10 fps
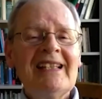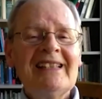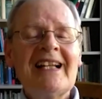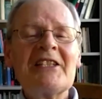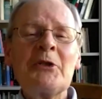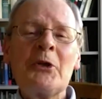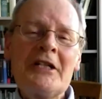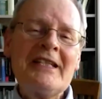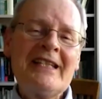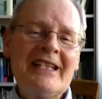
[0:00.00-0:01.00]
that's in order
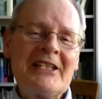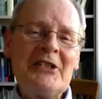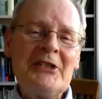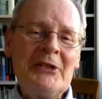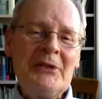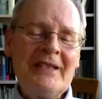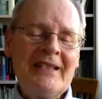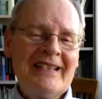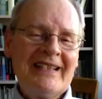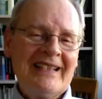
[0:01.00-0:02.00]
to get to
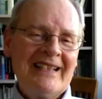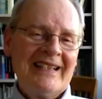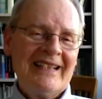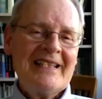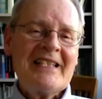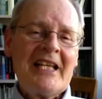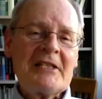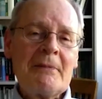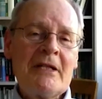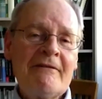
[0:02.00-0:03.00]

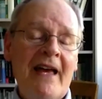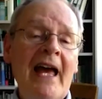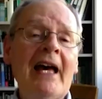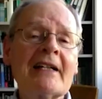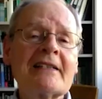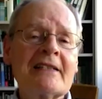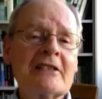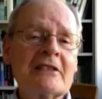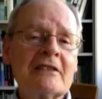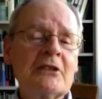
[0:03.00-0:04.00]
assessment of acts,
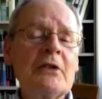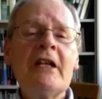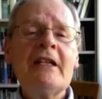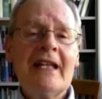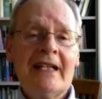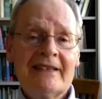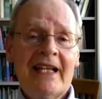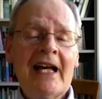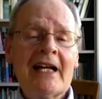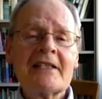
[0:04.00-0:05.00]
including
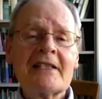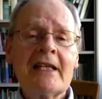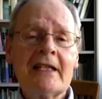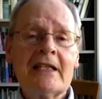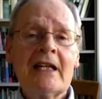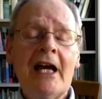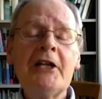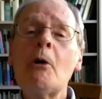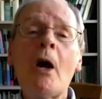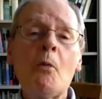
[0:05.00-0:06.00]
acts that I
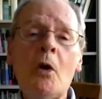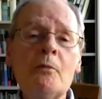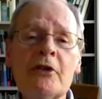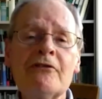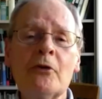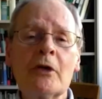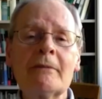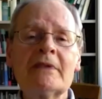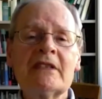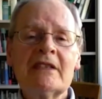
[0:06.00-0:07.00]
know I won't
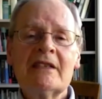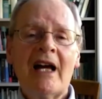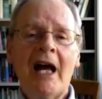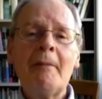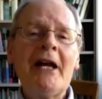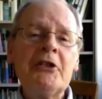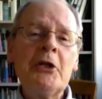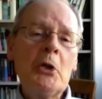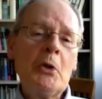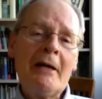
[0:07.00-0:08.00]
perform. I might
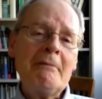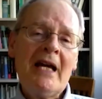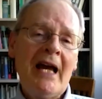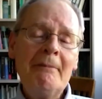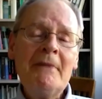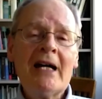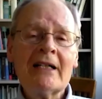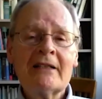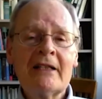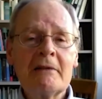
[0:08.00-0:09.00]
know I'm, I'm not
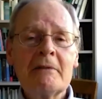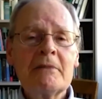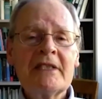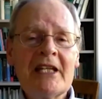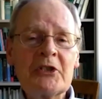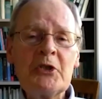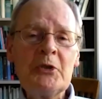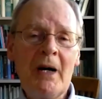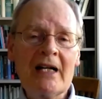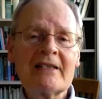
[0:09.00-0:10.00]
going to take two
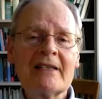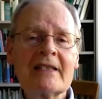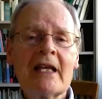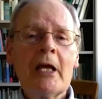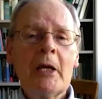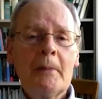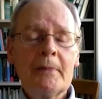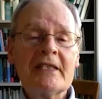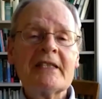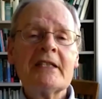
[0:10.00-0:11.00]
boxes,
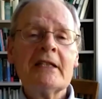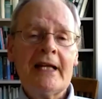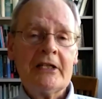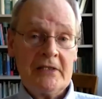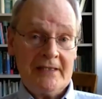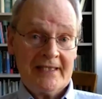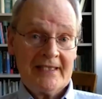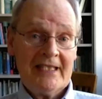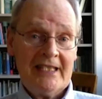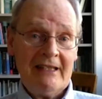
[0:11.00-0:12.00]
but still I can
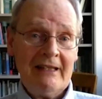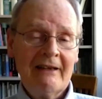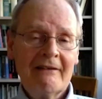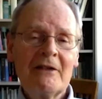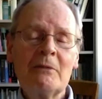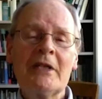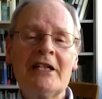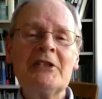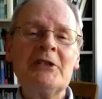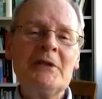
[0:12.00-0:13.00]
see from what I
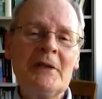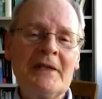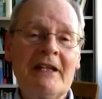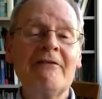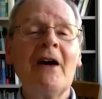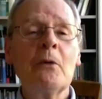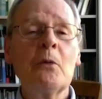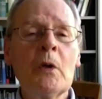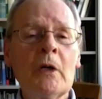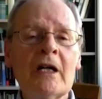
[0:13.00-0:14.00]
do know that if I
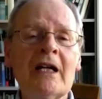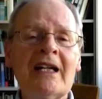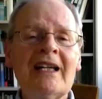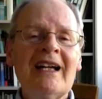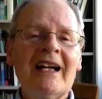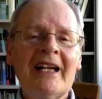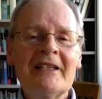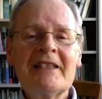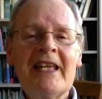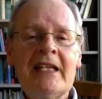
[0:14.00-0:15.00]
were,
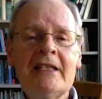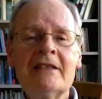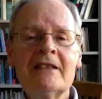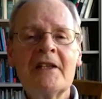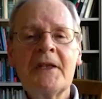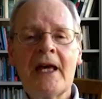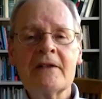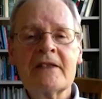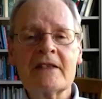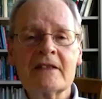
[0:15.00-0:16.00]
I'd gain a
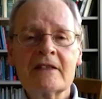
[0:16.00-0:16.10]
thousand.